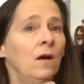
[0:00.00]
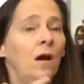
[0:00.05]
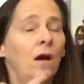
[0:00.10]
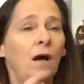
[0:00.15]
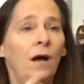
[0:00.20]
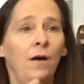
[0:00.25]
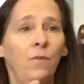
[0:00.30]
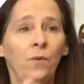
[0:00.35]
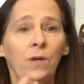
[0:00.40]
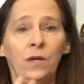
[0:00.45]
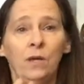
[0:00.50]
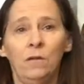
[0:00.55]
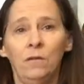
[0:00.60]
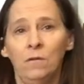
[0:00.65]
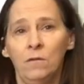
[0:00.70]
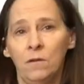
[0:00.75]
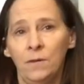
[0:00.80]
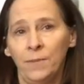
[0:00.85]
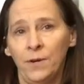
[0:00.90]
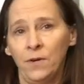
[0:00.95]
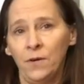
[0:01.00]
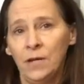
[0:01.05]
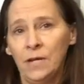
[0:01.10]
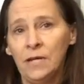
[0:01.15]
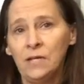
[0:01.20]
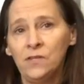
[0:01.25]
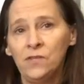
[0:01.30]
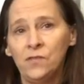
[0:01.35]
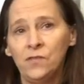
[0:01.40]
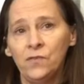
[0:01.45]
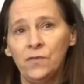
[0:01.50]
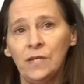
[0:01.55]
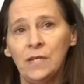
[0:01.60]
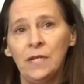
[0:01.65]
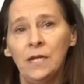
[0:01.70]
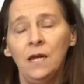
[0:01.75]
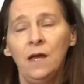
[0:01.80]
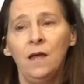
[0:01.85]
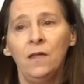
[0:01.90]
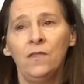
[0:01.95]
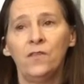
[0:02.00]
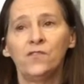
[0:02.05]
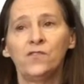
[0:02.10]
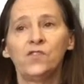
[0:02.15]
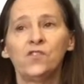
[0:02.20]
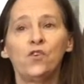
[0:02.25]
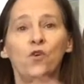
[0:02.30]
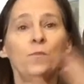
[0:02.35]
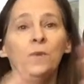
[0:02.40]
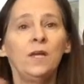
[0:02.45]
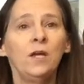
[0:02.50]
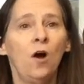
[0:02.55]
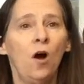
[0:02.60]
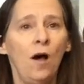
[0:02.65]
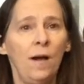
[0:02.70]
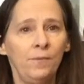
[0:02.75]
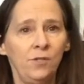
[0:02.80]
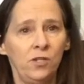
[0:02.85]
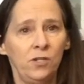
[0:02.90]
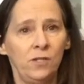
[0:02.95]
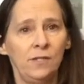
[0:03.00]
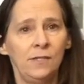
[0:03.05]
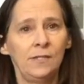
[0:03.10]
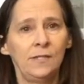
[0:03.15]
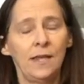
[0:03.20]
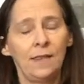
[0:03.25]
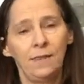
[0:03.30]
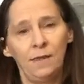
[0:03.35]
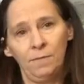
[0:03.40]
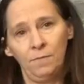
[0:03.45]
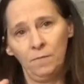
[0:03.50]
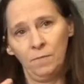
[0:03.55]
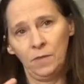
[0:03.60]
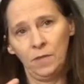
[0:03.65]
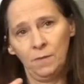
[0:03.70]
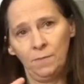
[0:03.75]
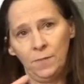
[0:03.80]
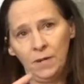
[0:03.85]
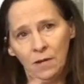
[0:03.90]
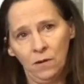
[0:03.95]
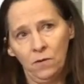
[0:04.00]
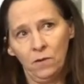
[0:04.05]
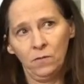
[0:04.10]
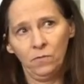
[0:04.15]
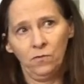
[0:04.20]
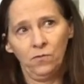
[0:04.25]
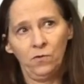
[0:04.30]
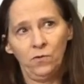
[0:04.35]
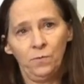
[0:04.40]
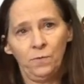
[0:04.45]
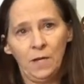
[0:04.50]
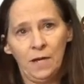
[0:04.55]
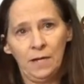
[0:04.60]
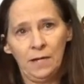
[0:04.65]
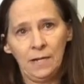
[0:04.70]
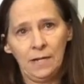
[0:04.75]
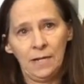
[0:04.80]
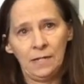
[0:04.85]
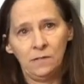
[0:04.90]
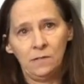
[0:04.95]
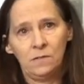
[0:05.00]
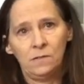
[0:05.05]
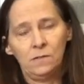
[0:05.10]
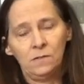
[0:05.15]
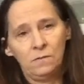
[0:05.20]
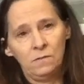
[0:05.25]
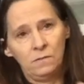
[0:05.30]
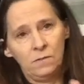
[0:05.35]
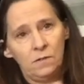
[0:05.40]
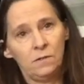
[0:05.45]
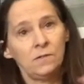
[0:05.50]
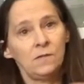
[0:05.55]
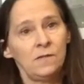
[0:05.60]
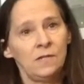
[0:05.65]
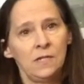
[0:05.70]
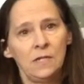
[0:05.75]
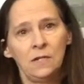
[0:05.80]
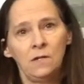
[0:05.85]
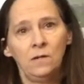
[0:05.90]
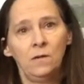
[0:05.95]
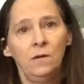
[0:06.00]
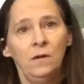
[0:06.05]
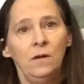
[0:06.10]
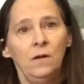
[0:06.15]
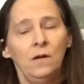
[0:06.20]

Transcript: Uh, we can learn about history. There's so many options that the, the parent group kind of gets to, to steer.